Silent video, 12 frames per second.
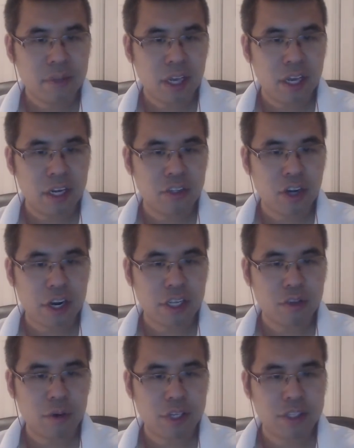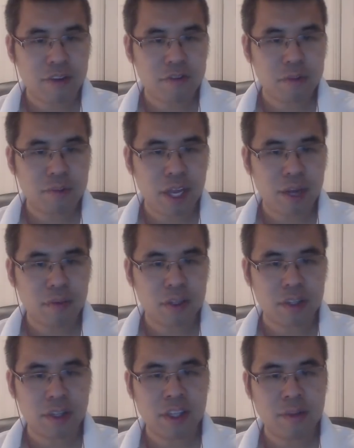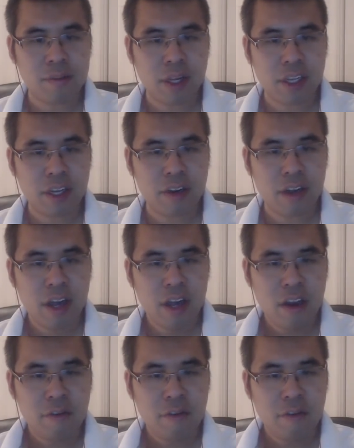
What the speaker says: in a shocking twist after playing with the London mulligan